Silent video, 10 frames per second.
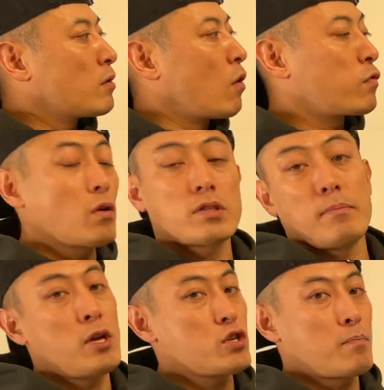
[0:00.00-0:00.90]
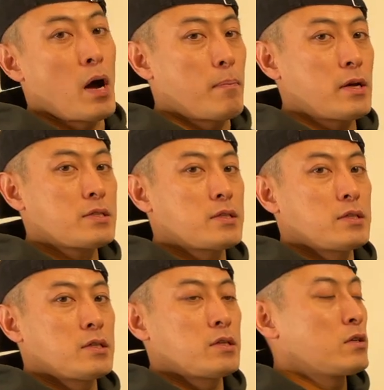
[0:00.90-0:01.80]
Of course, the major purpose
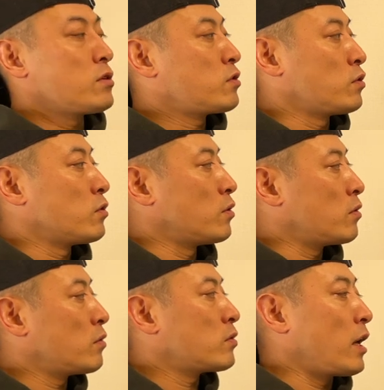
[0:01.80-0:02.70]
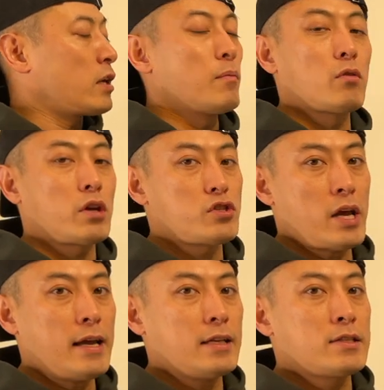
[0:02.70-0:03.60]
to taking
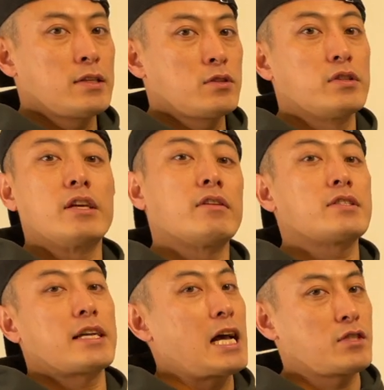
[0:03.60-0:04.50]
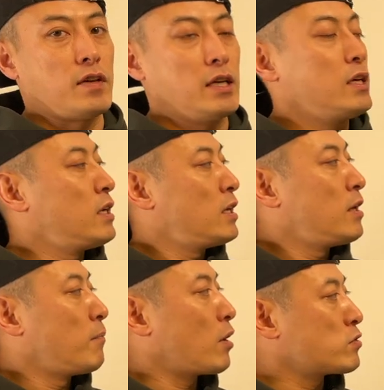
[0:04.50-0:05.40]
multi-chain to decrease the gas fee,
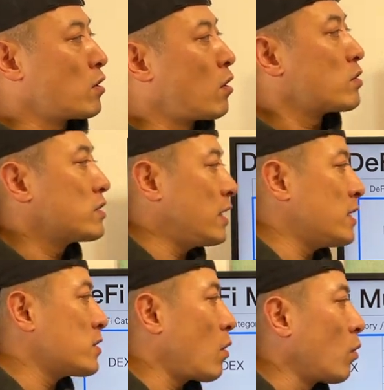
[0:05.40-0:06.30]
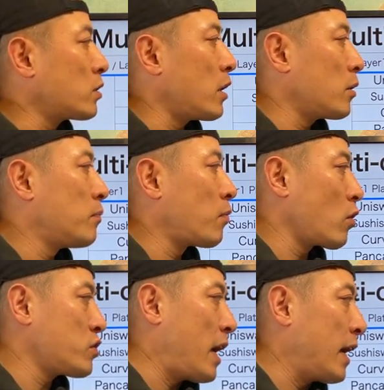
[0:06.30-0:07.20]
because, you know, this alternative
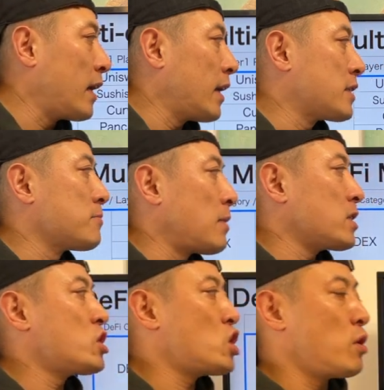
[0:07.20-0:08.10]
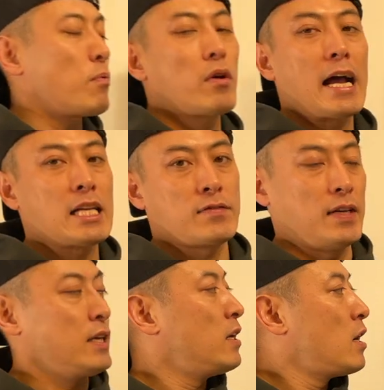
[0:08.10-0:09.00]
blockchain is much cheaper gas
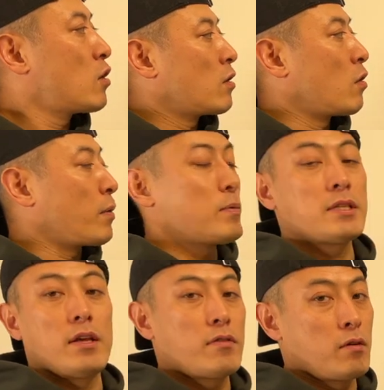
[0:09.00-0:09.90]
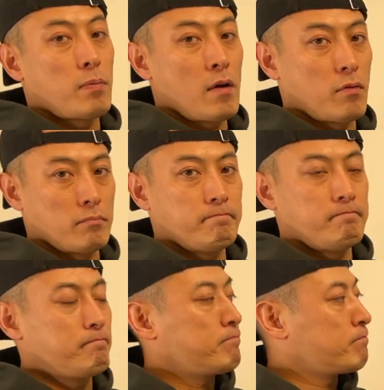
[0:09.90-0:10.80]
fee compared with Ethereum platform.
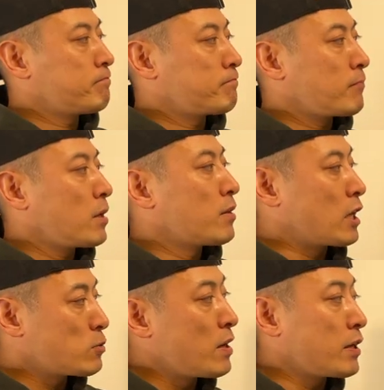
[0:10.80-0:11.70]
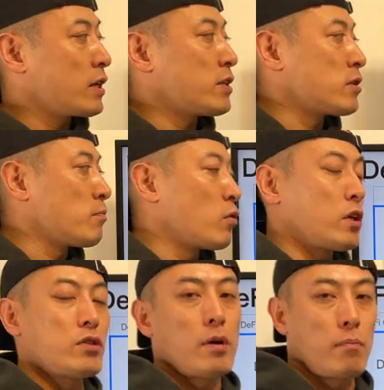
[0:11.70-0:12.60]
That's why they're going to take multi-chain